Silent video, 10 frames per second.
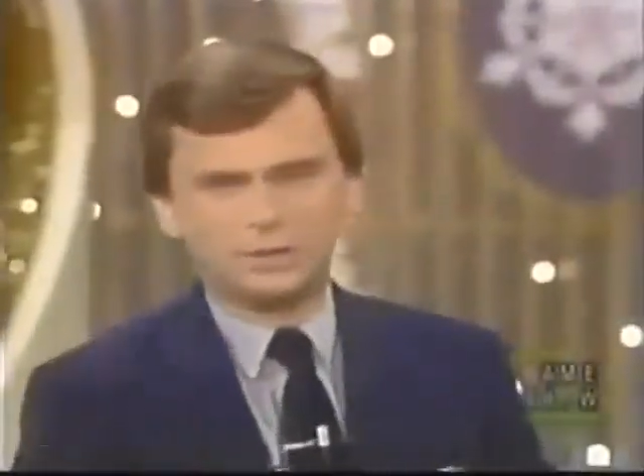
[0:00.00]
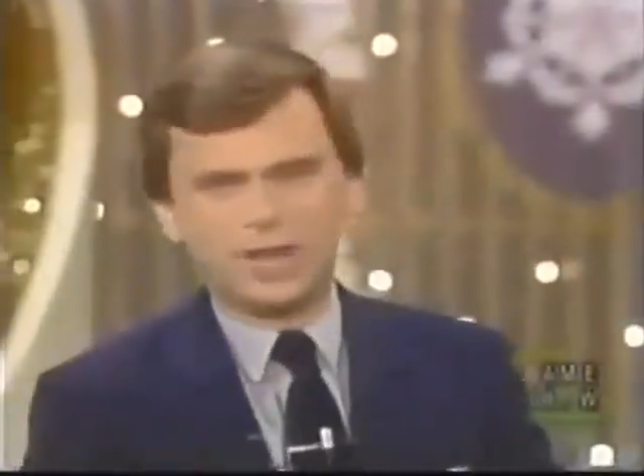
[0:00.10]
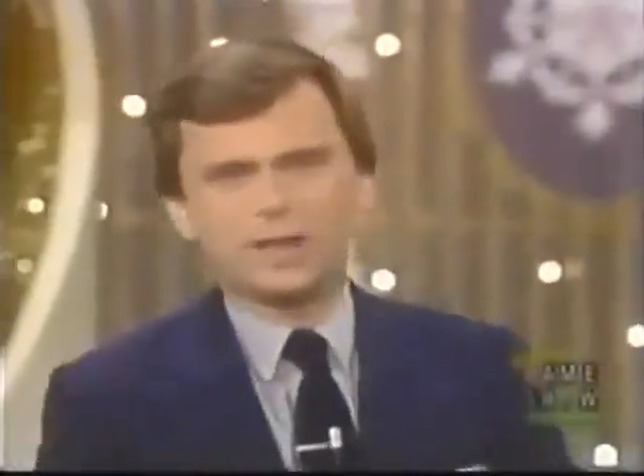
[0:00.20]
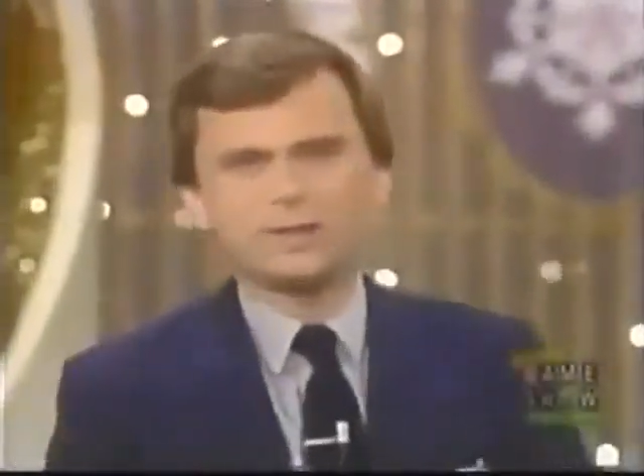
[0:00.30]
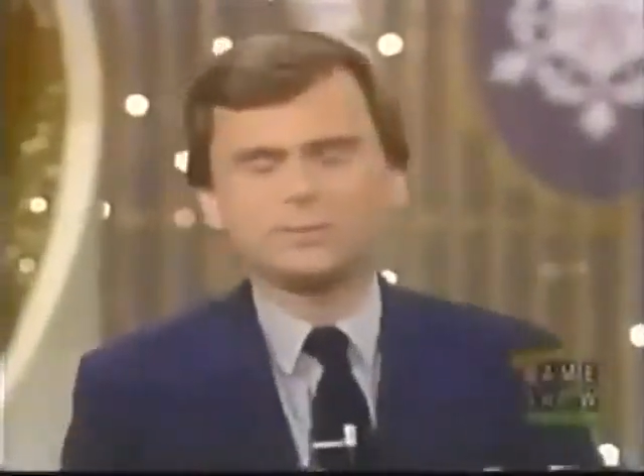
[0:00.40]

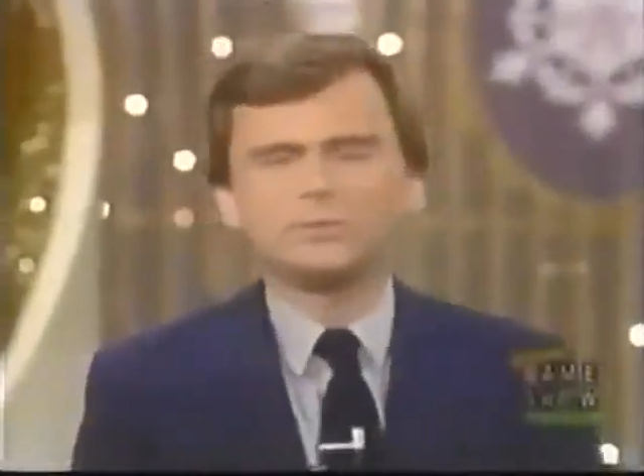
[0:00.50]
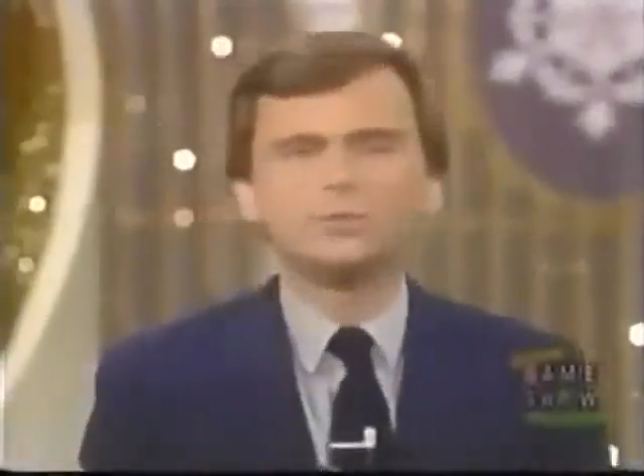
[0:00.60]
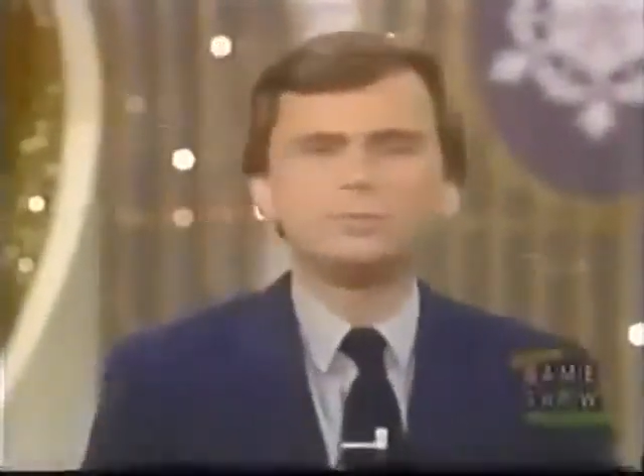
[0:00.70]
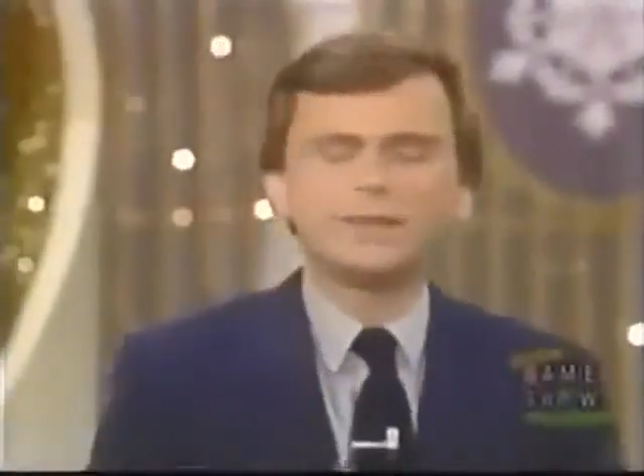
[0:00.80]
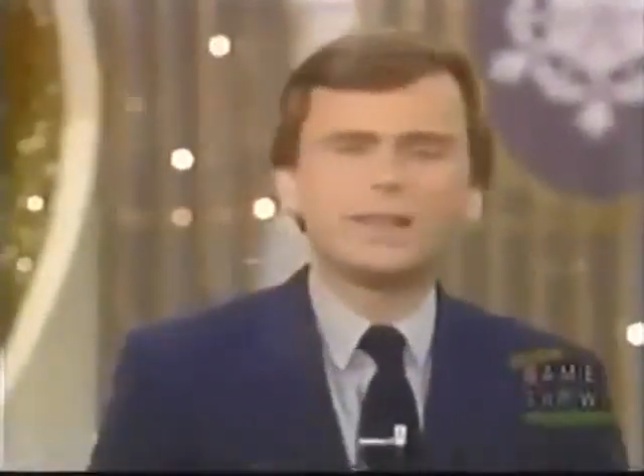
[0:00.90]
Jack, would
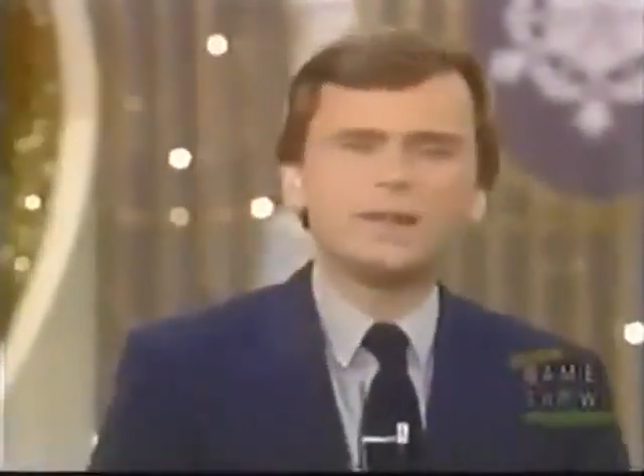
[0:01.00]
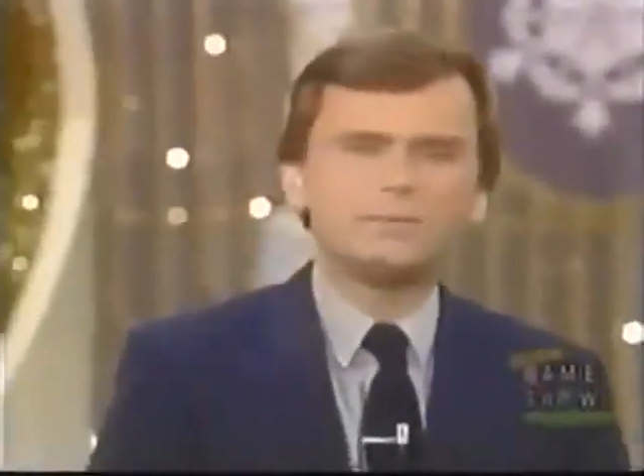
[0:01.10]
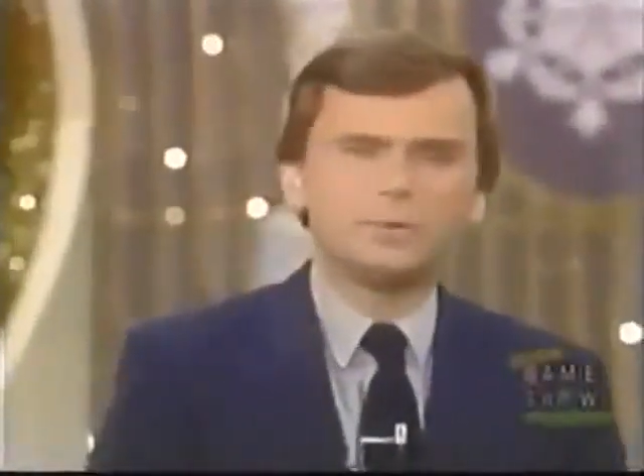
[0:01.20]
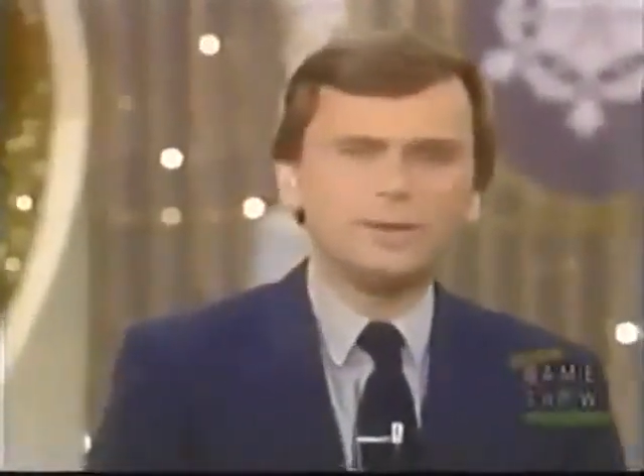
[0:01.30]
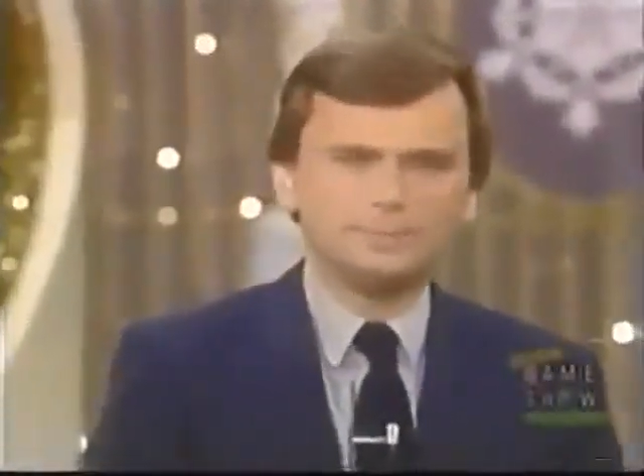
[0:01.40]
you pick that
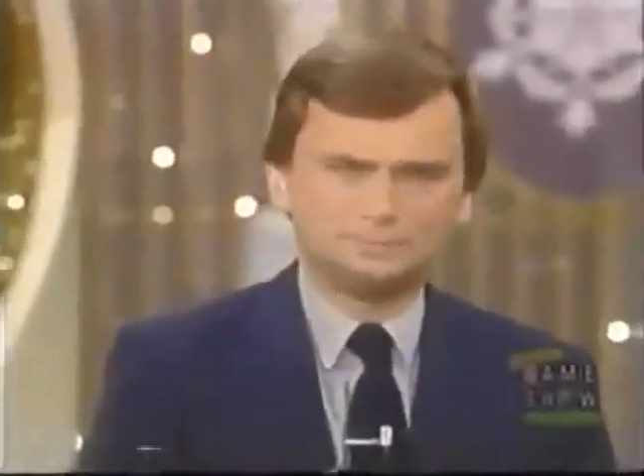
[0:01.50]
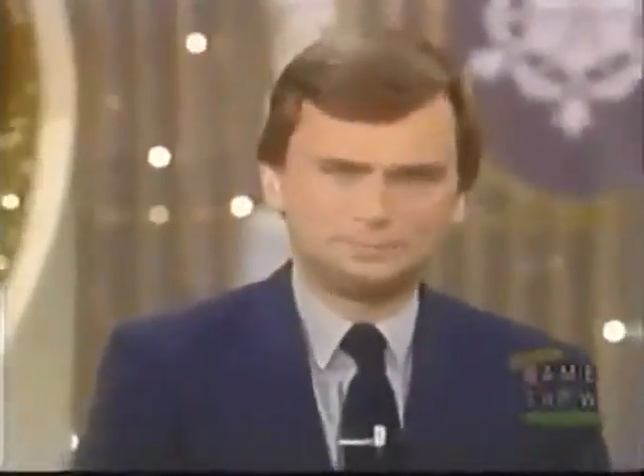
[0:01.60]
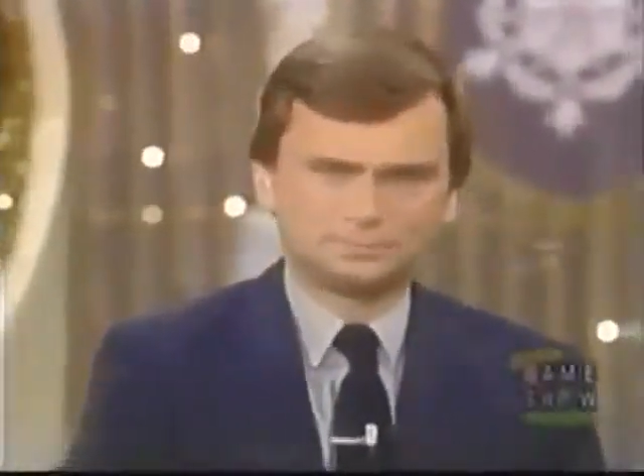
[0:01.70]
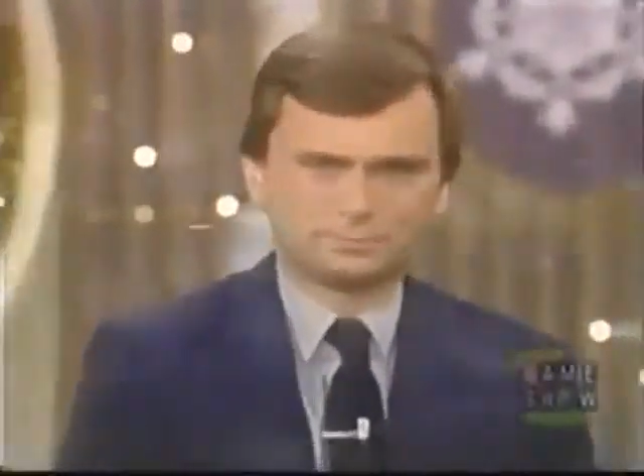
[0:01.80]
up for me?